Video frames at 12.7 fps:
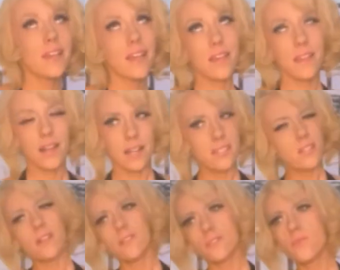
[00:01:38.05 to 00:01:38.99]
and then I
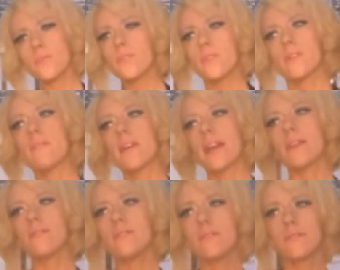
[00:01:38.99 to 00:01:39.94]
started screwing
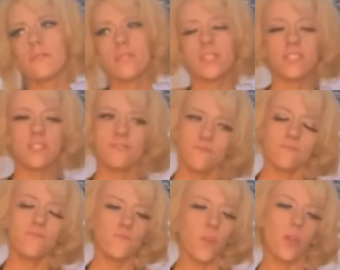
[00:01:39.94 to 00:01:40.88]
around, which is
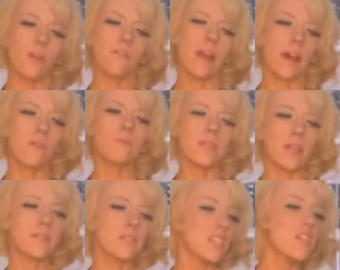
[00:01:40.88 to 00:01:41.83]
fooling around
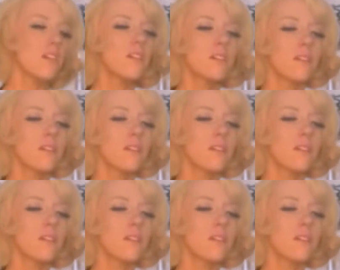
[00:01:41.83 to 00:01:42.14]
without dinner.